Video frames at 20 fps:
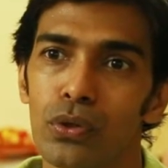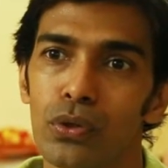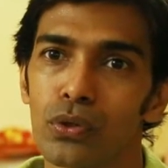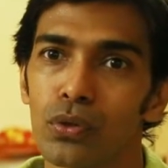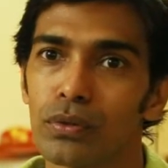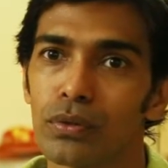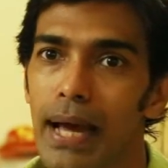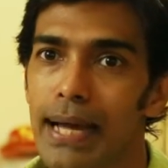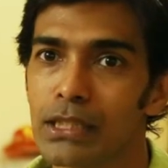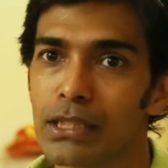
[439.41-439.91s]
So
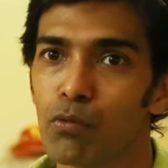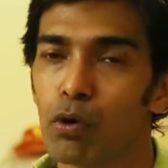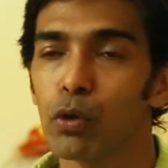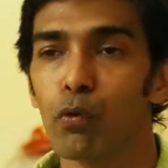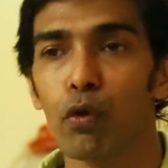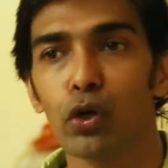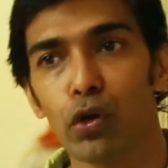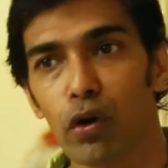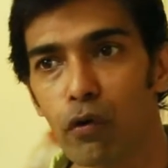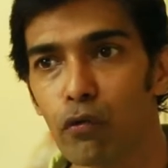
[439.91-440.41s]
that's what
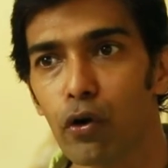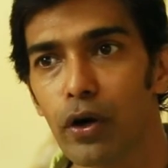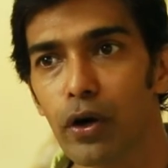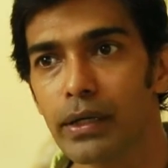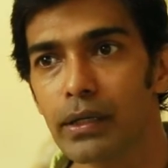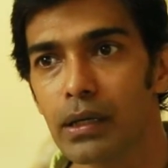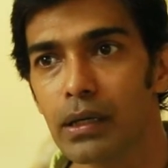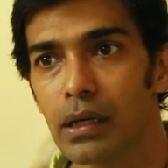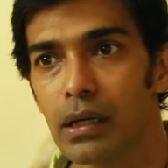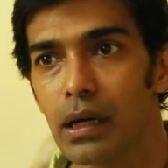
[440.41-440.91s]
you want to
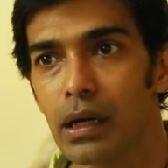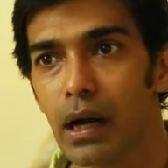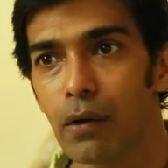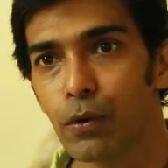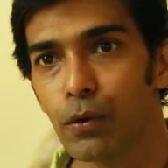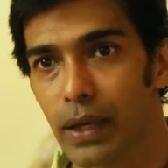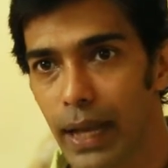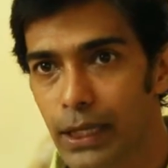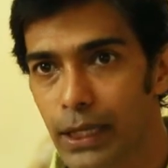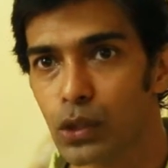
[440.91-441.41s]
avoid. I
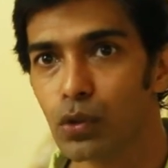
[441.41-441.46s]
would like